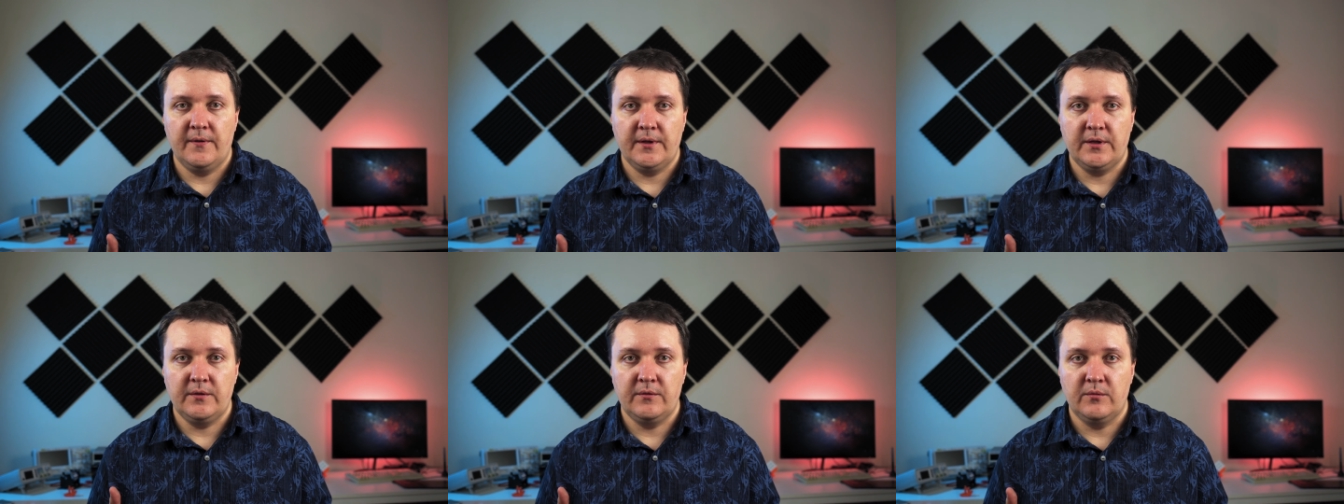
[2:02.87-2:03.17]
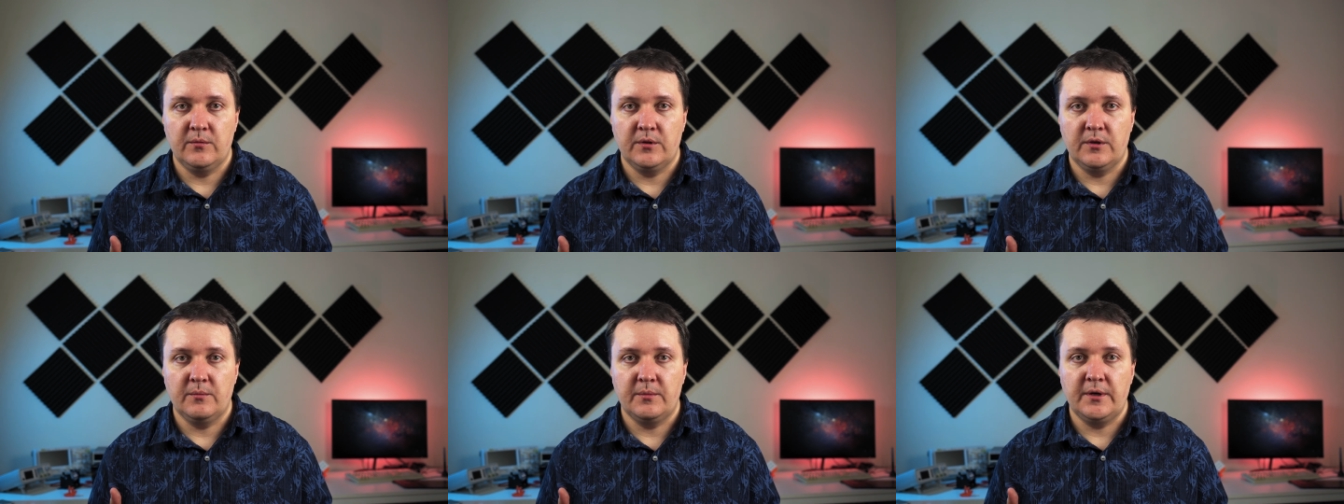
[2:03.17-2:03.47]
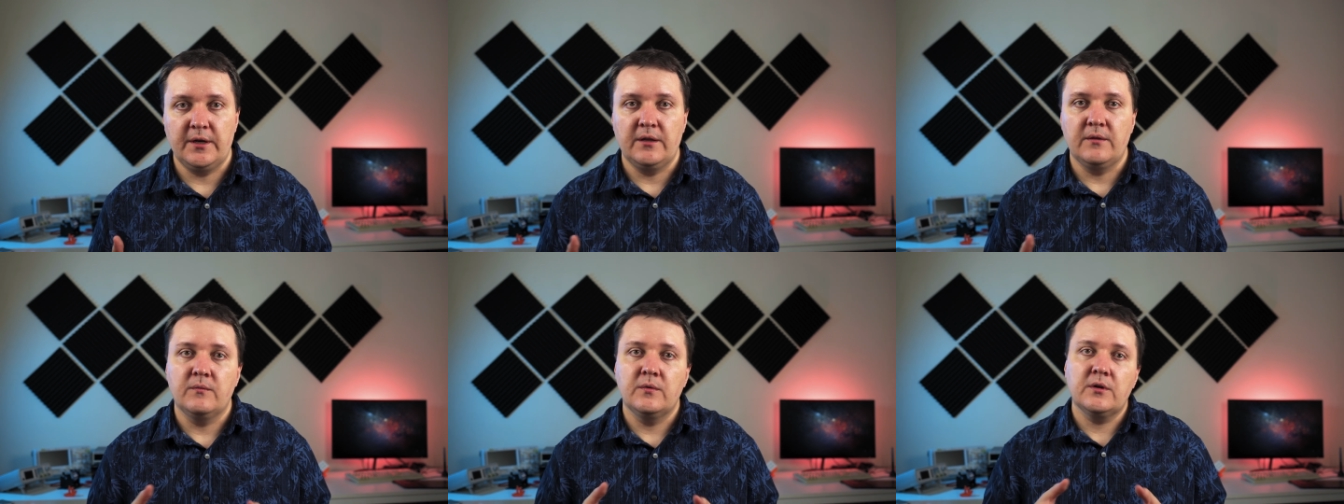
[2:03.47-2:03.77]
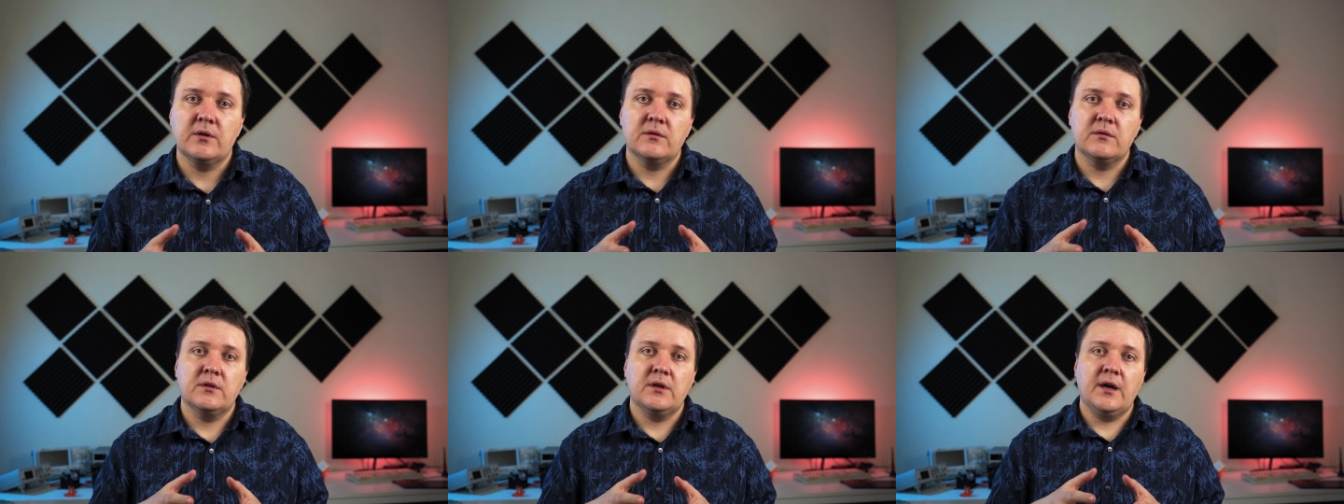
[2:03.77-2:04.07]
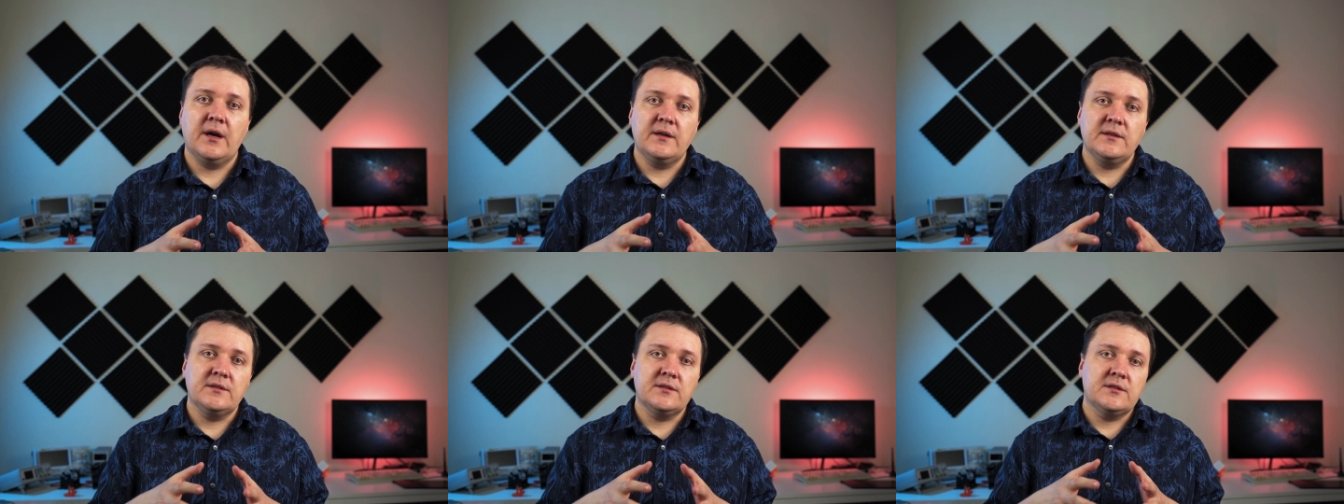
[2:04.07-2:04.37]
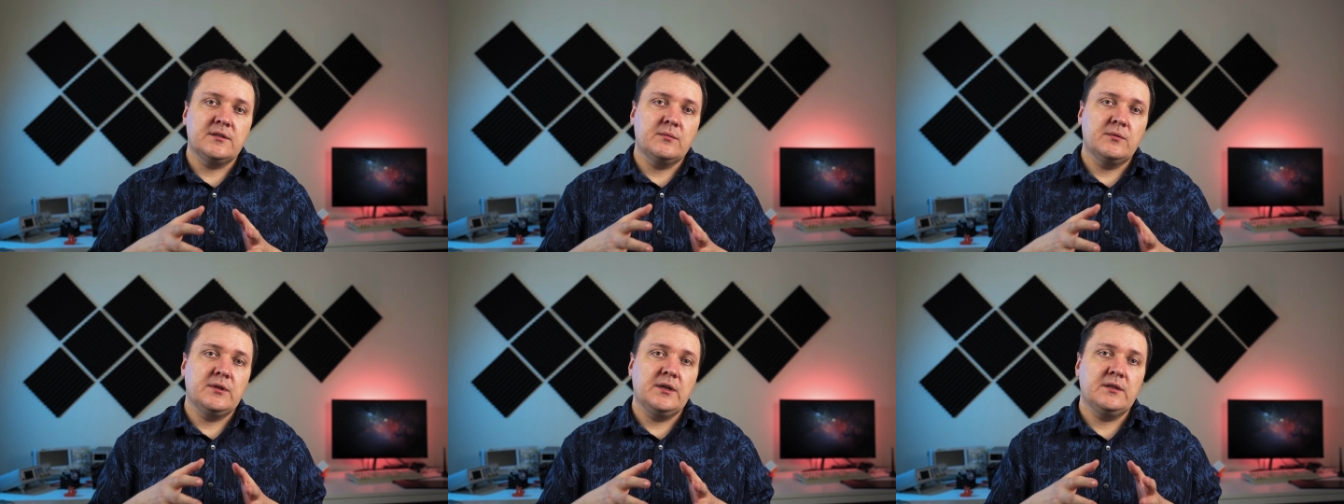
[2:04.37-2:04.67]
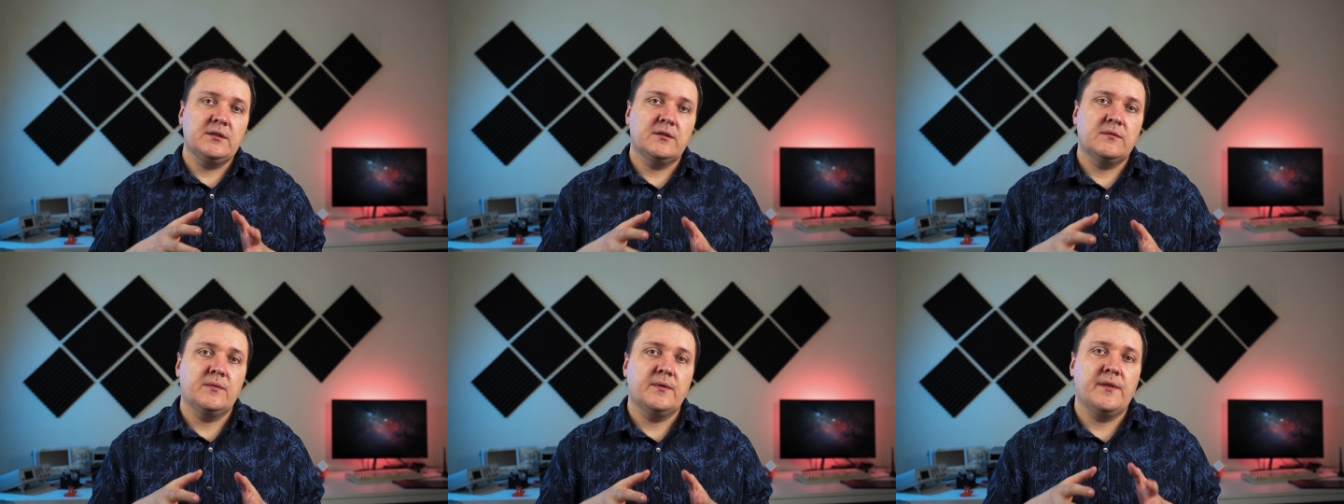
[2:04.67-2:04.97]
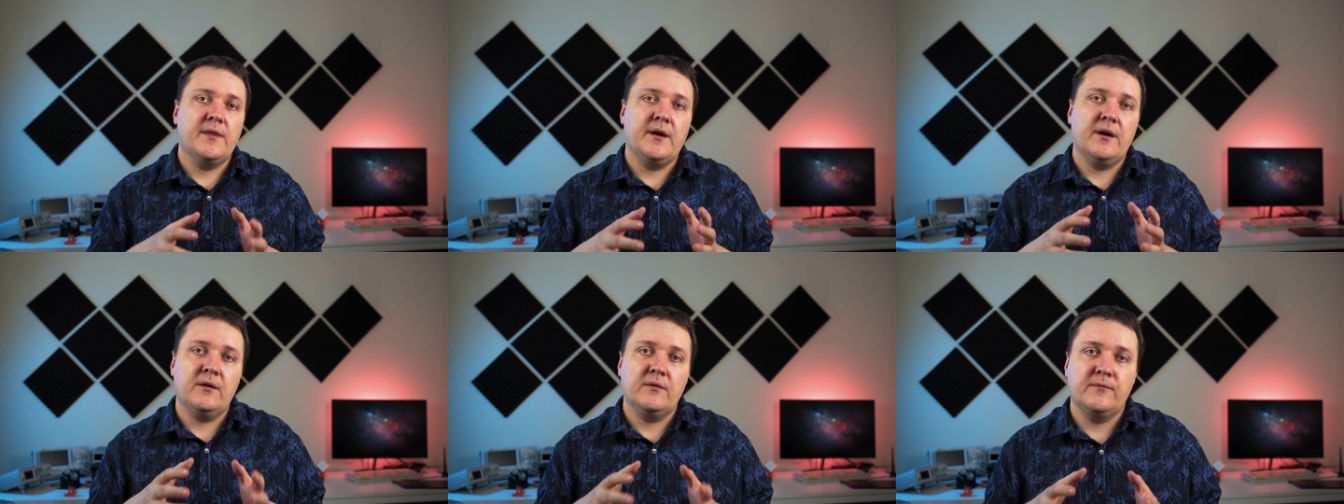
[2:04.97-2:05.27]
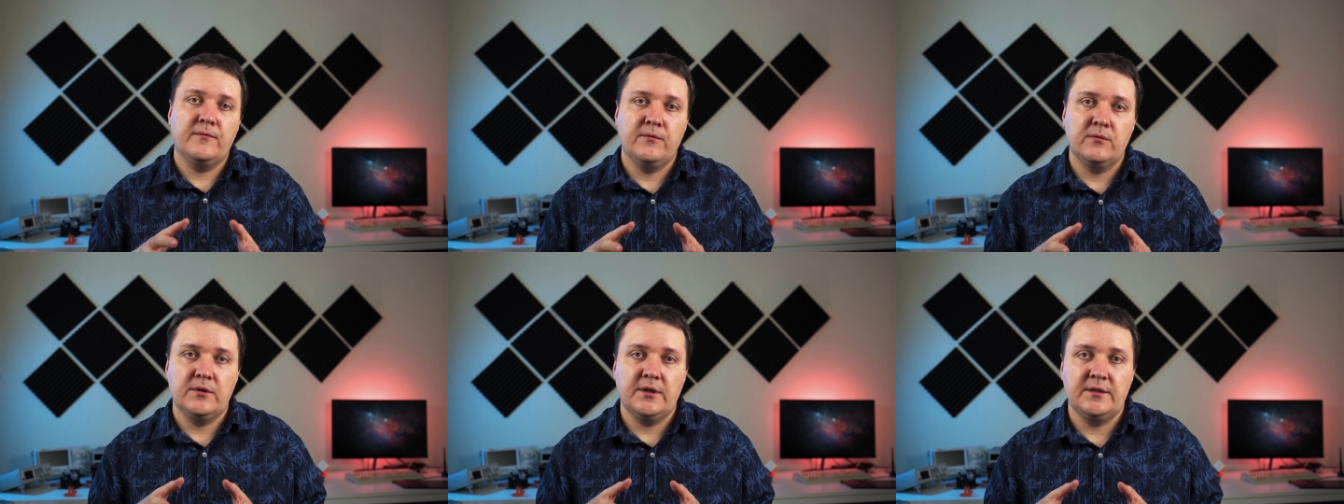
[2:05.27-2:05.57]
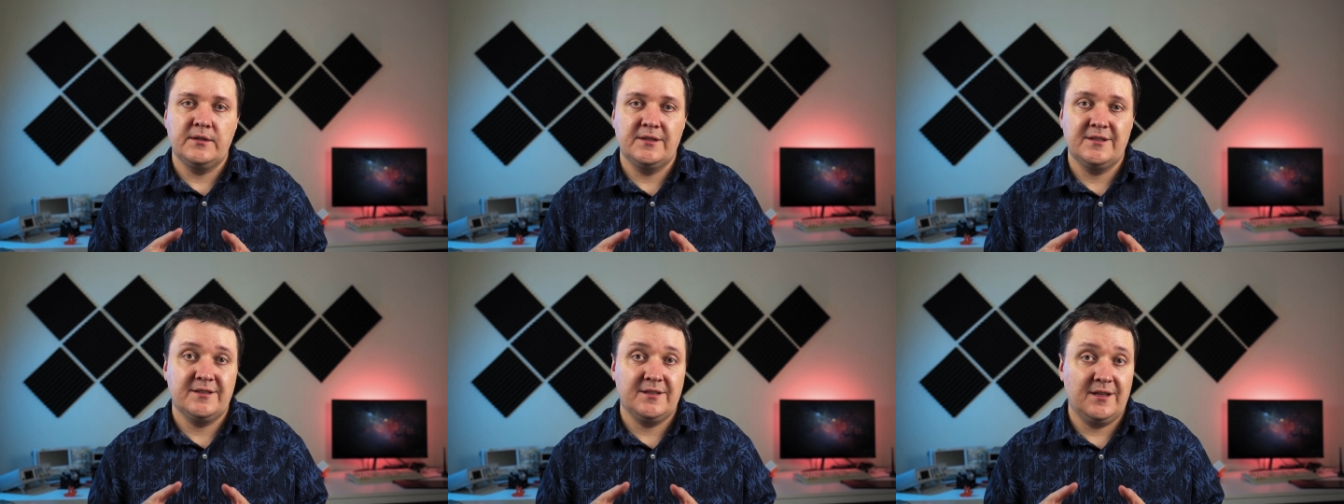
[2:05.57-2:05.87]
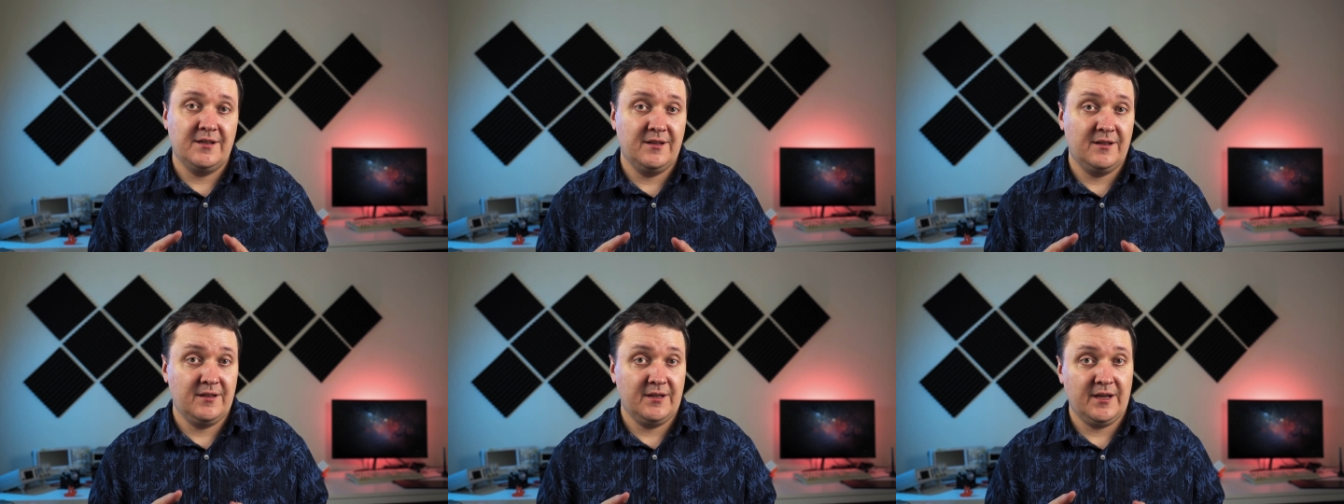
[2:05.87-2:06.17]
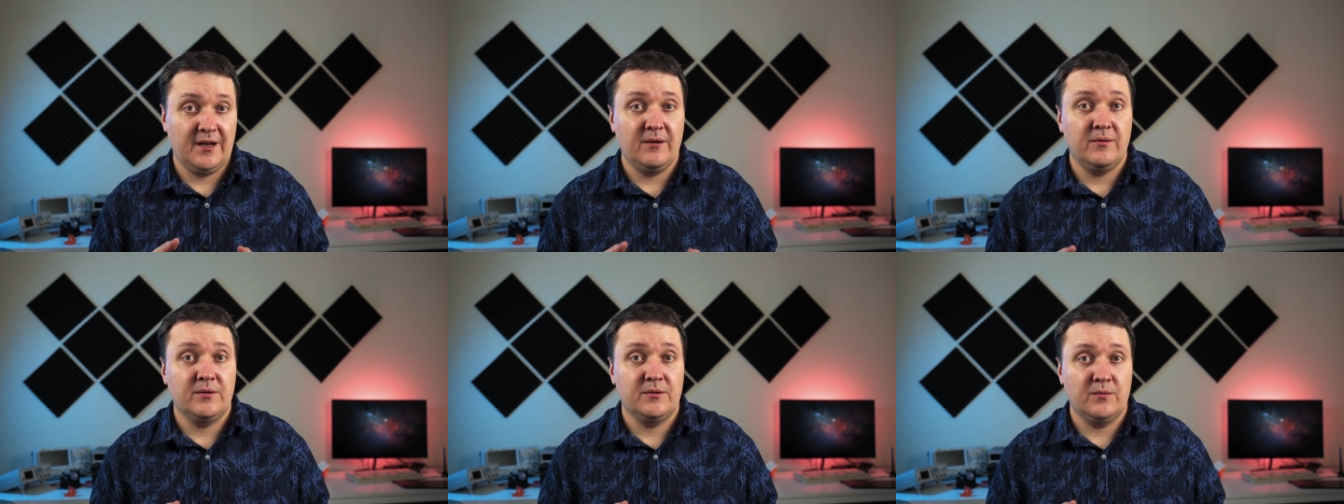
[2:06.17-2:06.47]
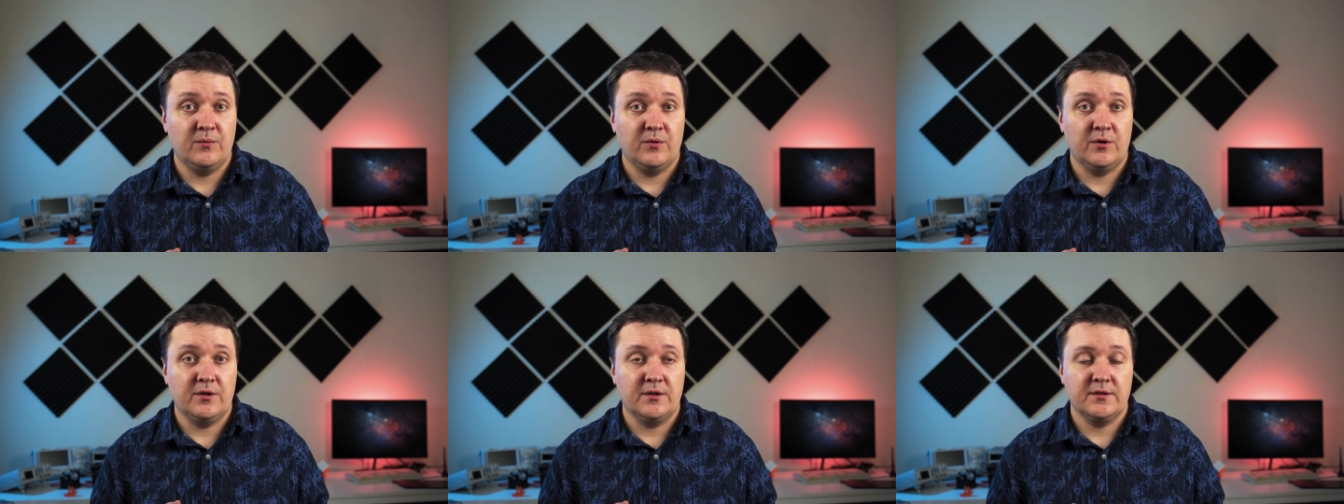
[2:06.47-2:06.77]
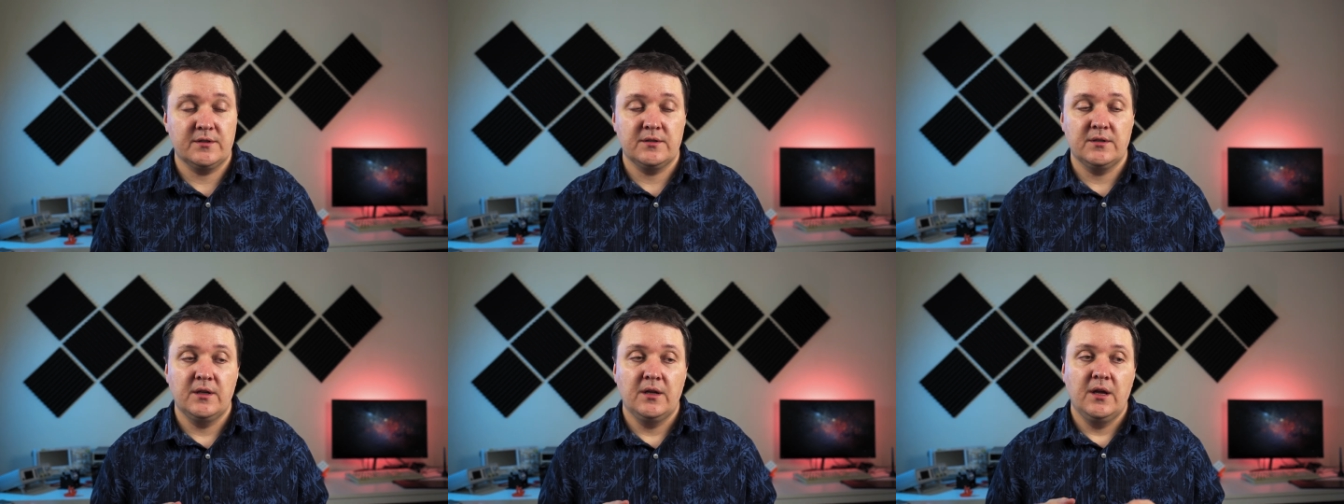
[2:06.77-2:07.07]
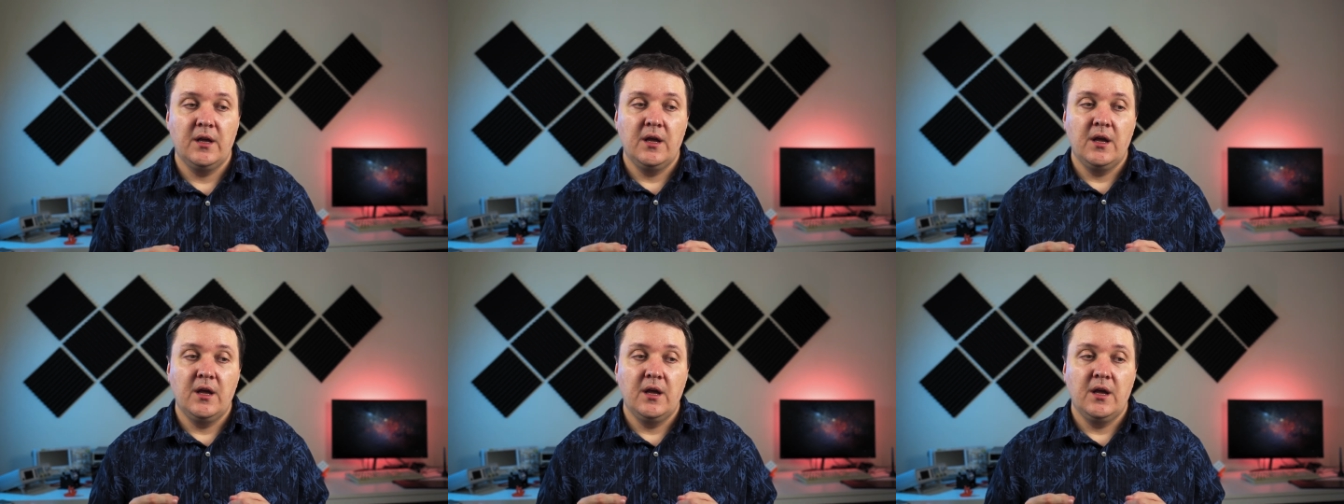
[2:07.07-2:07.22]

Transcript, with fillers: of the human brain, we could either simulate it without fully understanding how it works,